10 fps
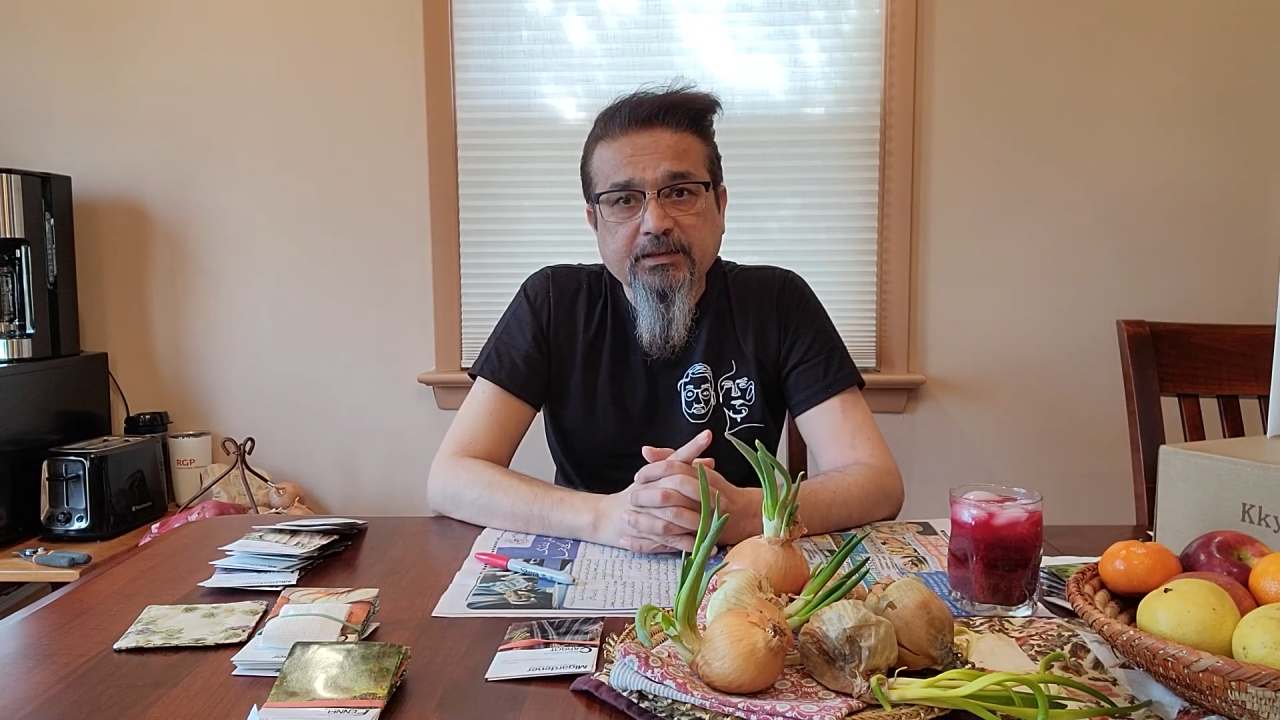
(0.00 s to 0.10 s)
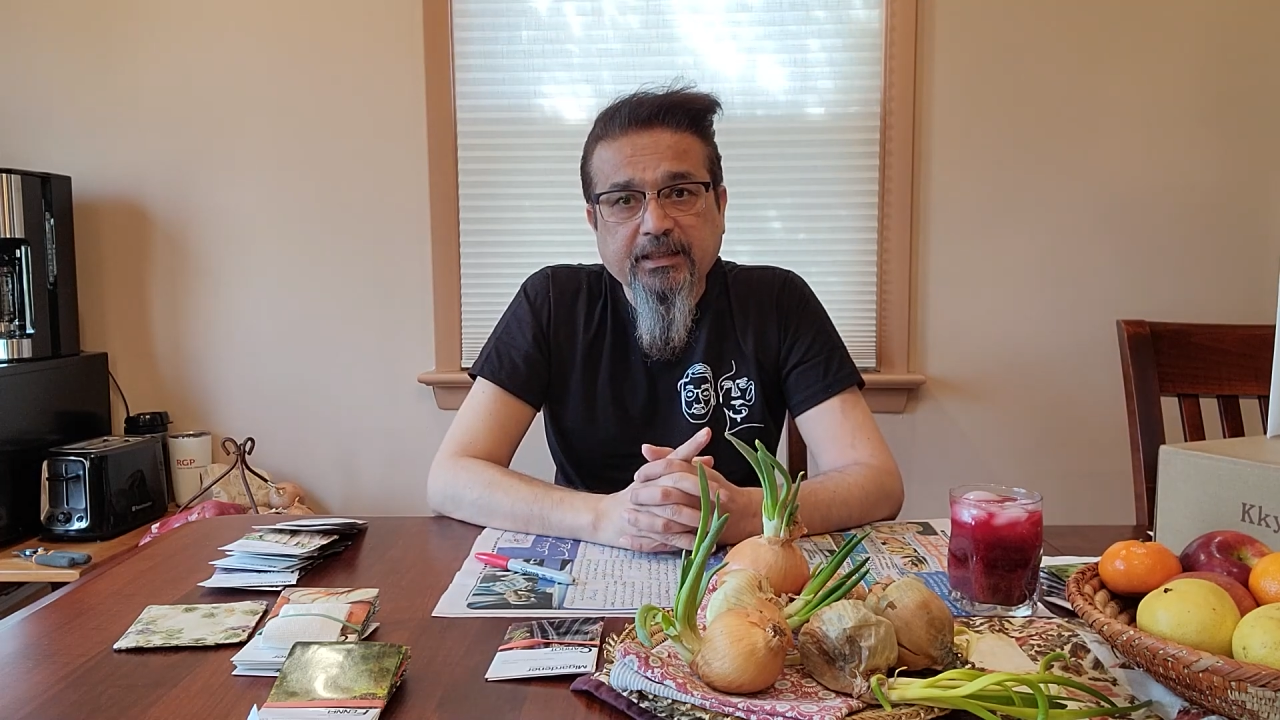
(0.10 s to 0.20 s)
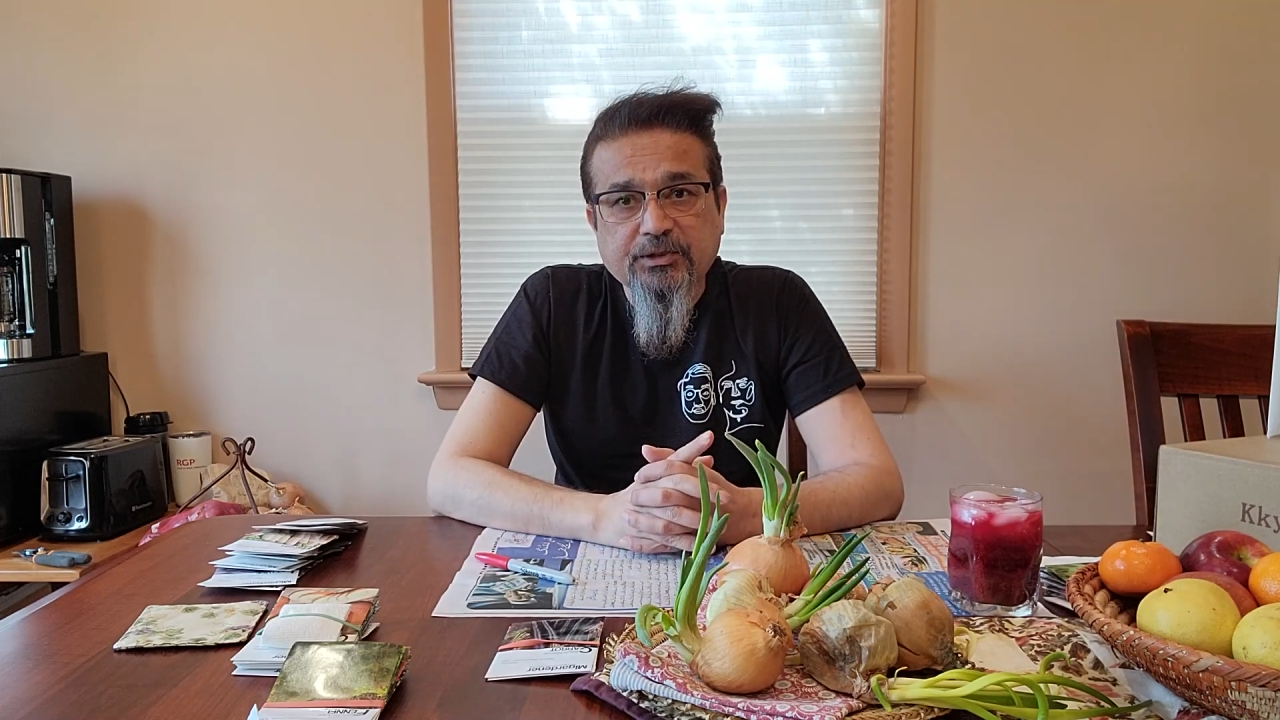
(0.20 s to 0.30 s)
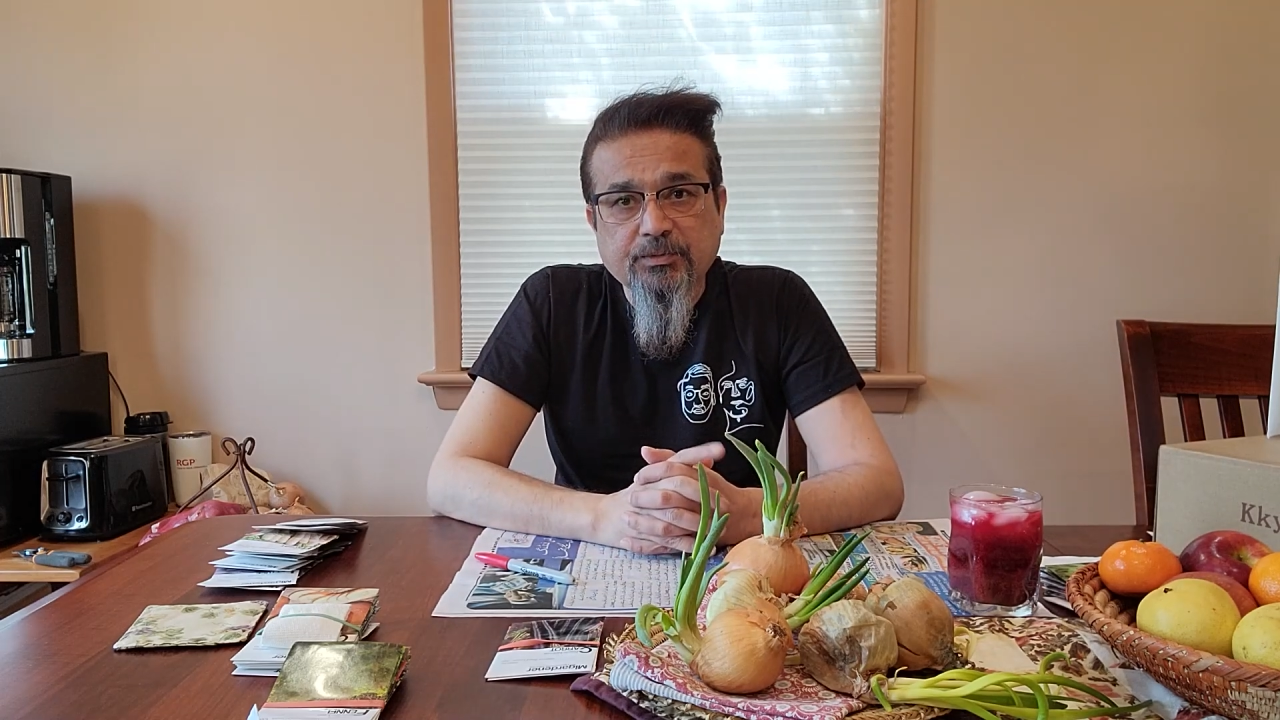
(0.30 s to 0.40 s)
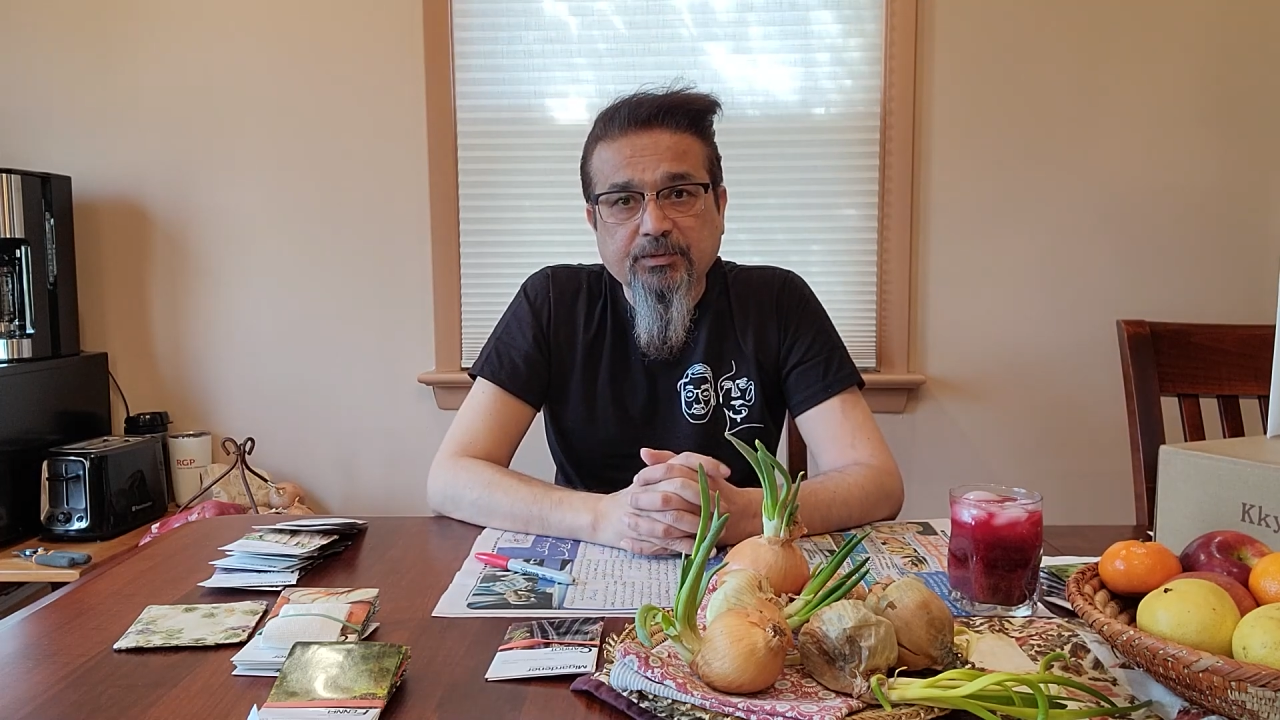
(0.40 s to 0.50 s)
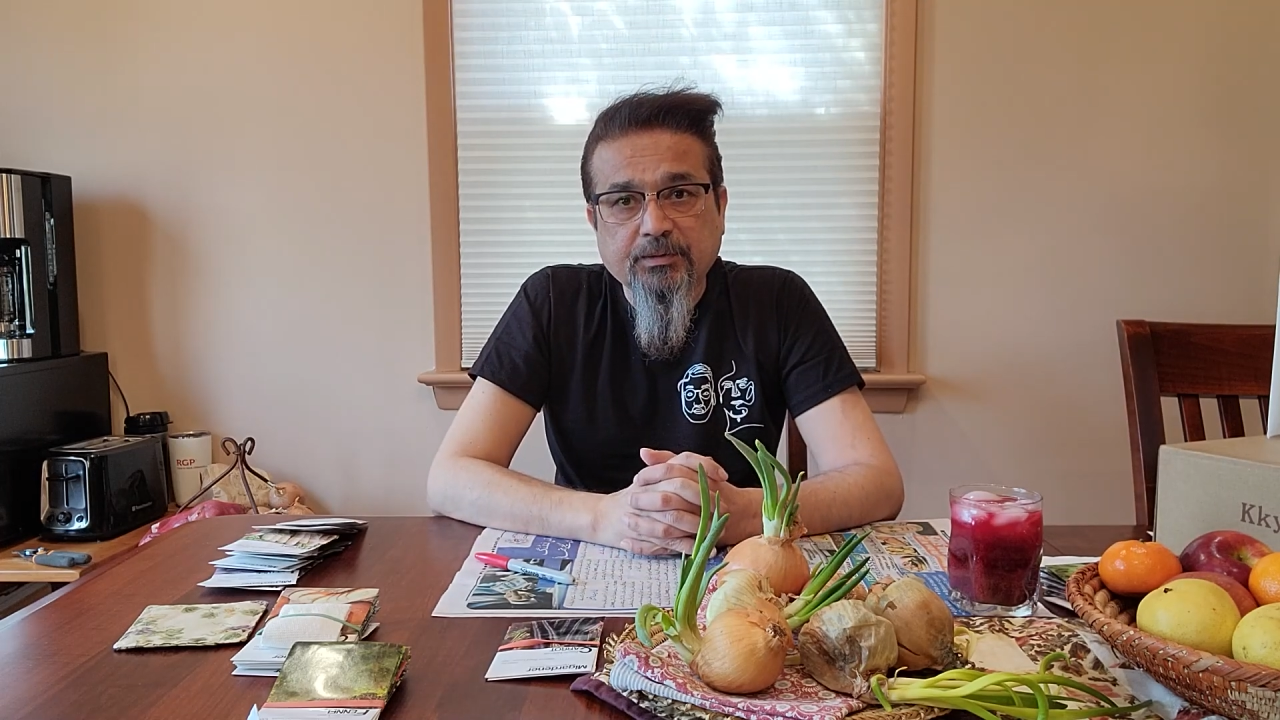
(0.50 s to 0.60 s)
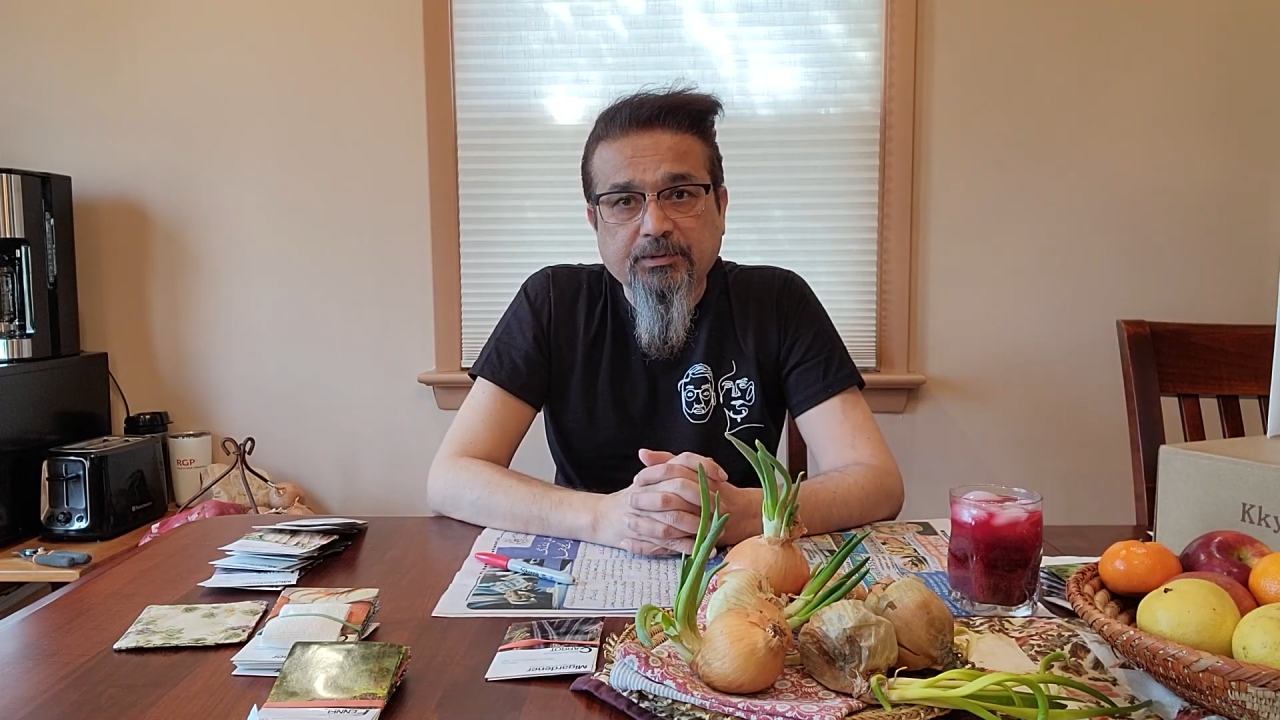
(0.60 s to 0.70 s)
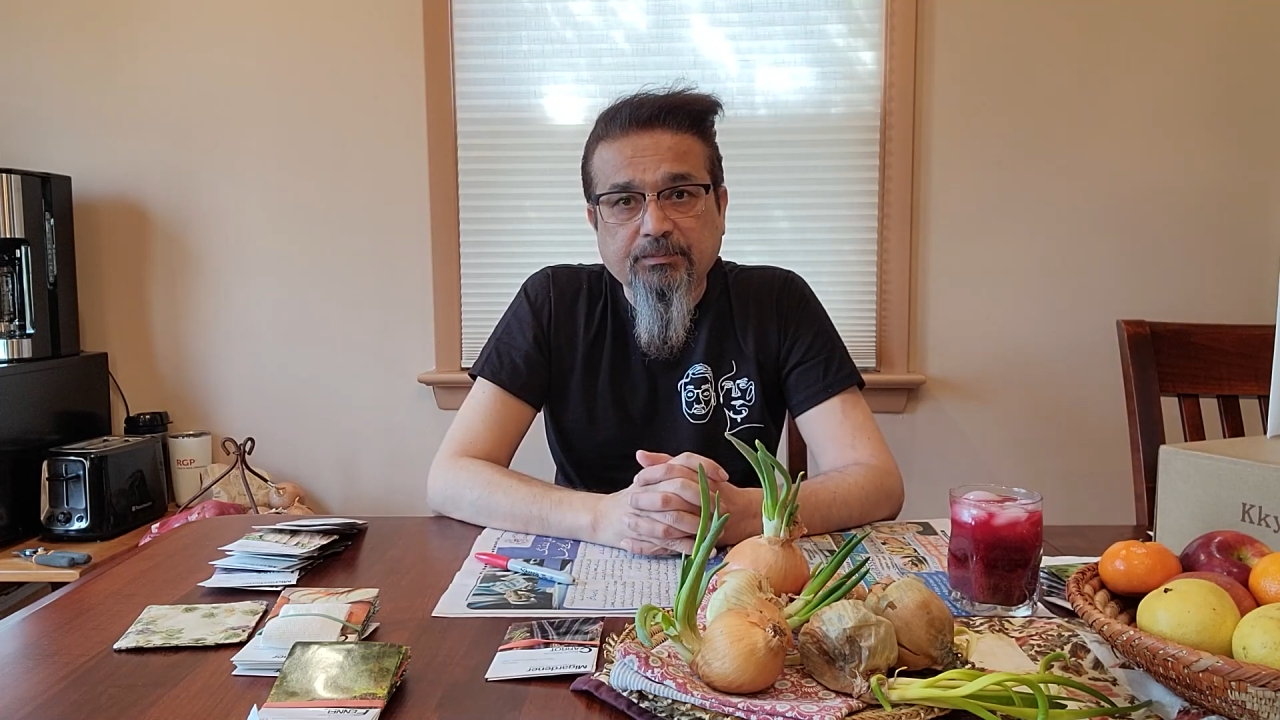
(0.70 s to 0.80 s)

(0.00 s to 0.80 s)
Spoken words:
that you